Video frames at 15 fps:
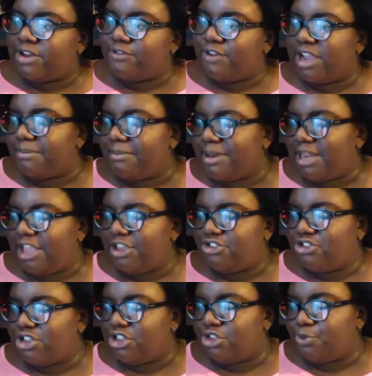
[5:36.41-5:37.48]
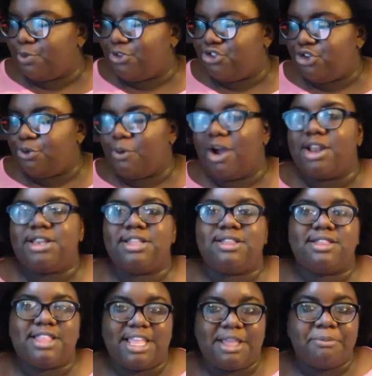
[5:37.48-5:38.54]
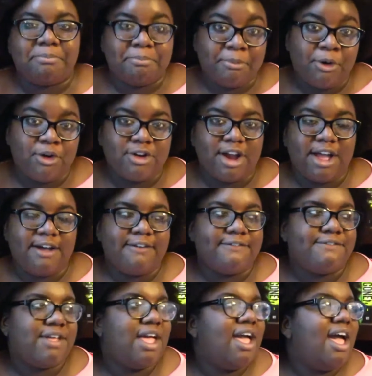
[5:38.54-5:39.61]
and recommendations would you want to see more of?